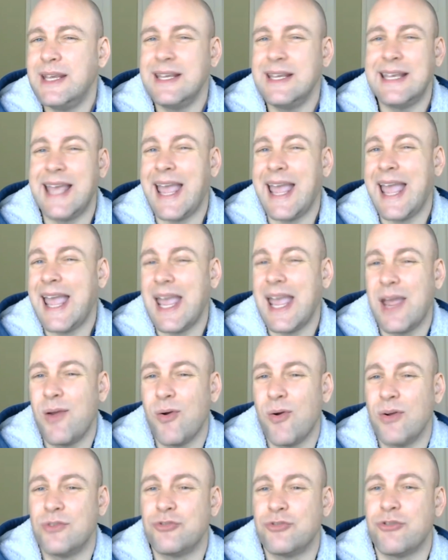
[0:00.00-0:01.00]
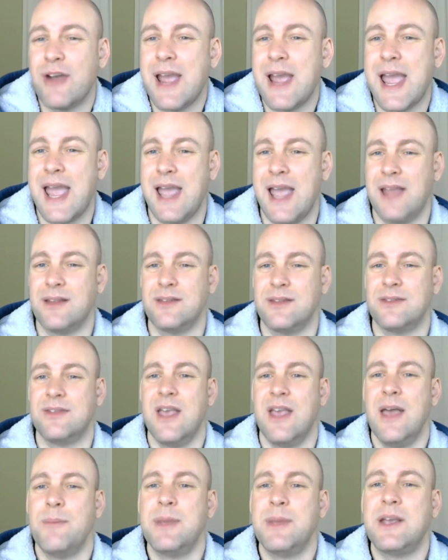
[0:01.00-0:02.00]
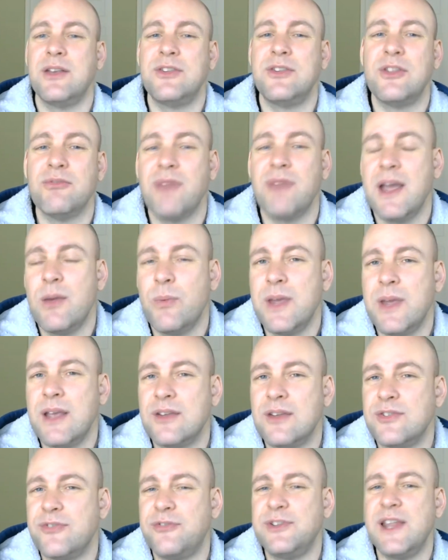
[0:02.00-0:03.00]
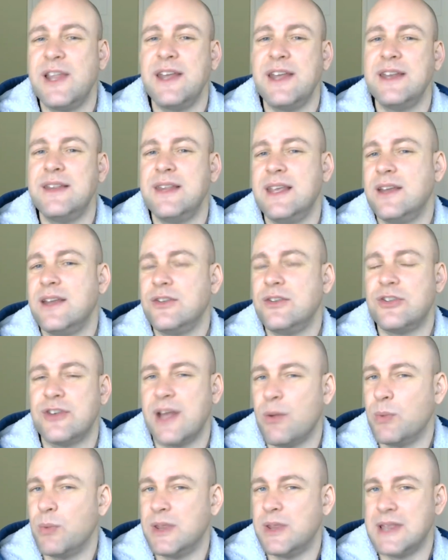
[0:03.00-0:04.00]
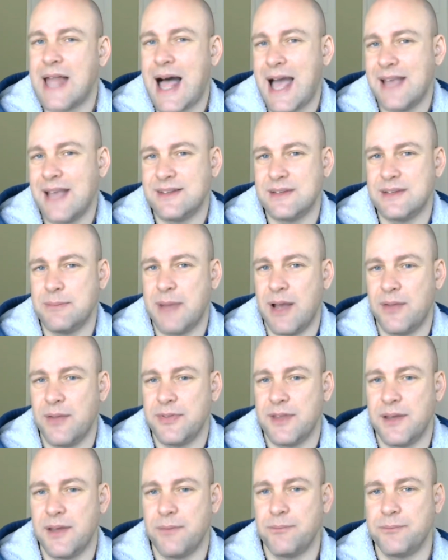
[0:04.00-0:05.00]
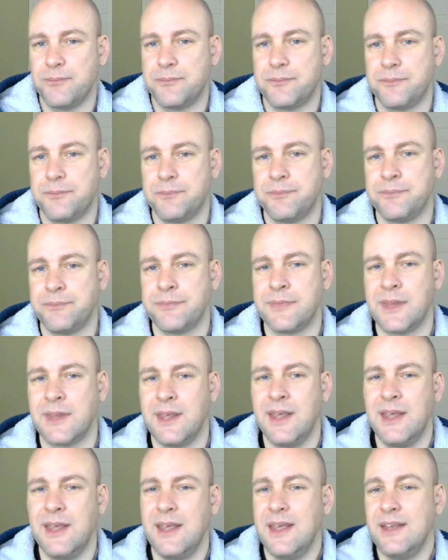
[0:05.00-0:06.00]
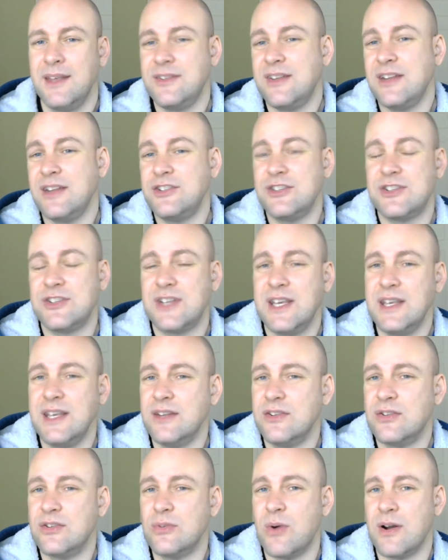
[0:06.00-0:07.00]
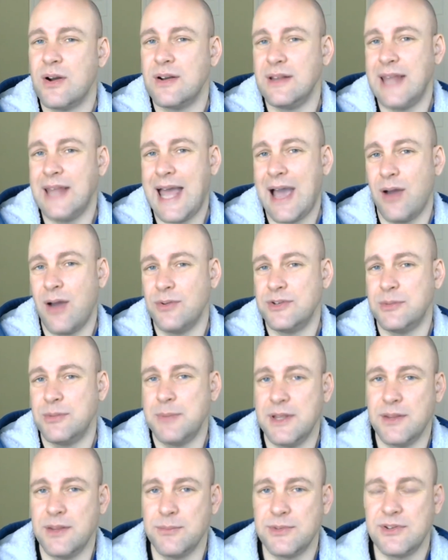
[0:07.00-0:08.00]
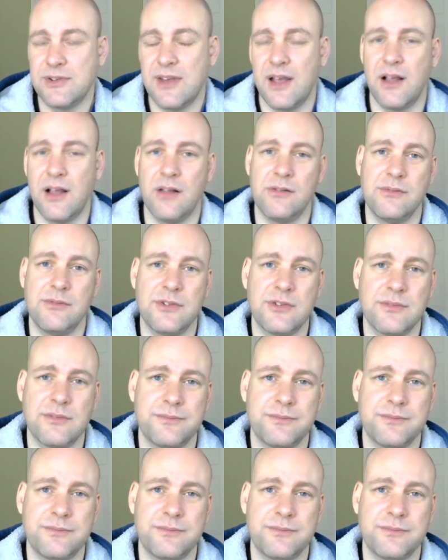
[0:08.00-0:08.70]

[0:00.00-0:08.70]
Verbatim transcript: gay or trans, because the right wing has flooded the internet with lies about them. It's not just kids who aren't allowed to be themselves.